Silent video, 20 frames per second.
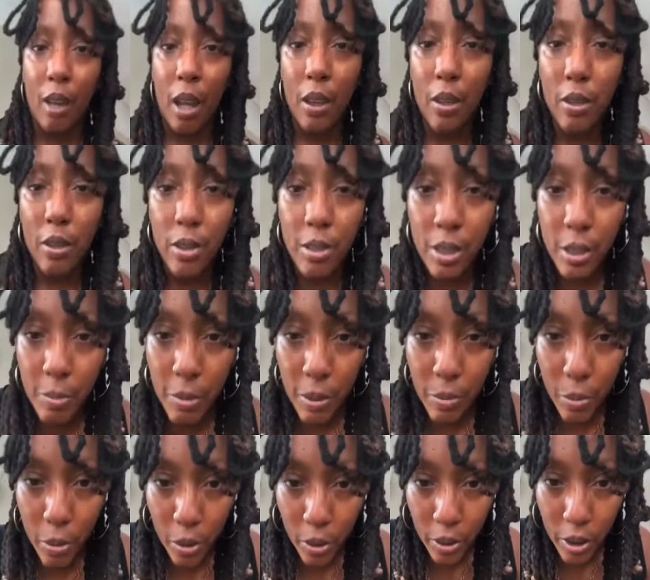And there needs to be
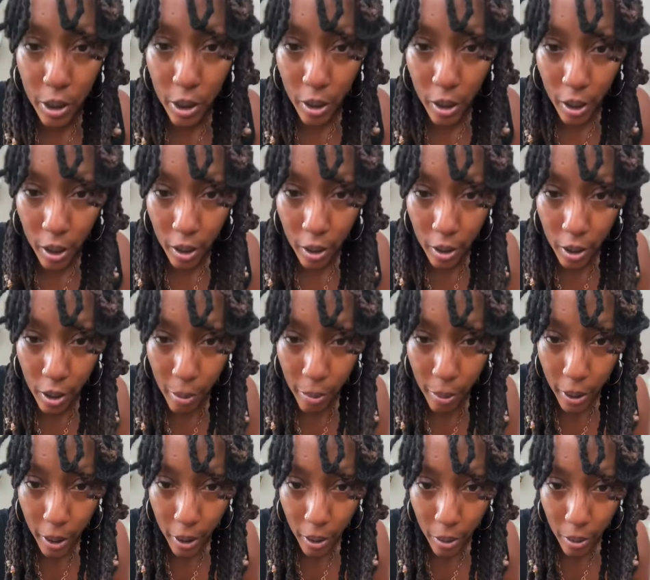more talk
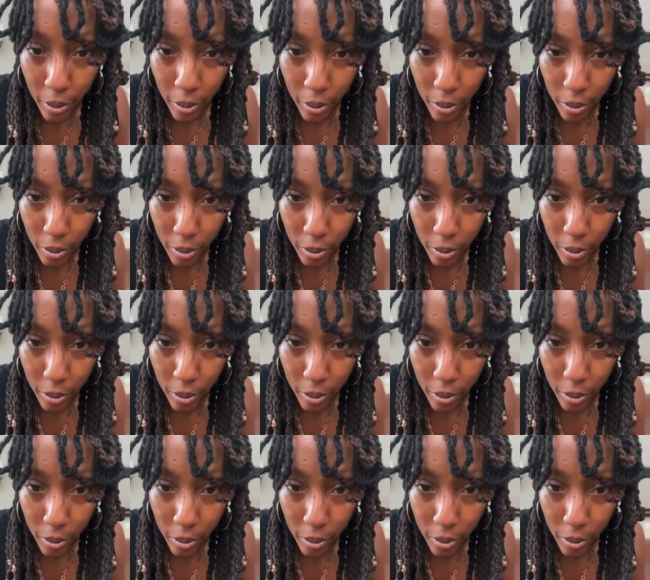about...